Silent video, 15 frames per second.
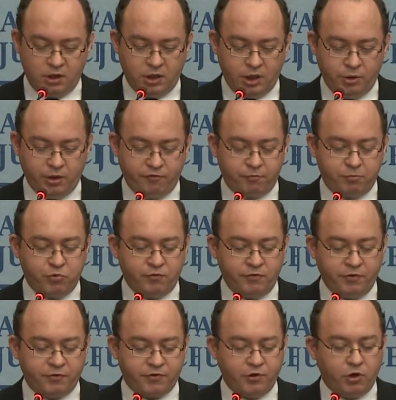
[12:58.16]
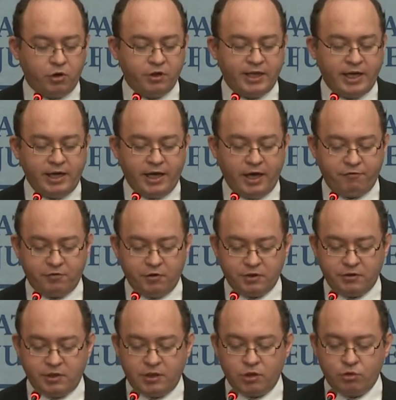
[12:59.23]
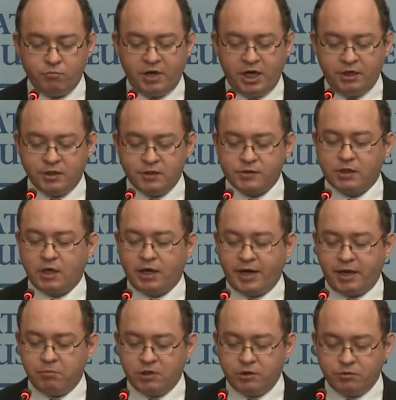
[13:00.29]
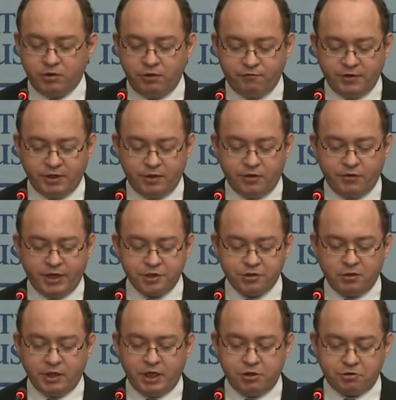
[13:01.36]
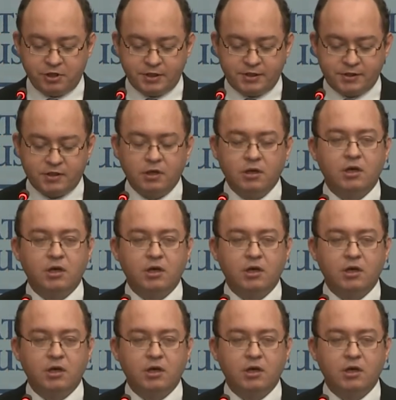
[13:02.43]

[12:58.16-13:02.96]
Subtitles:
You have proven through your daily effort that the Romanians are able to defend their national interests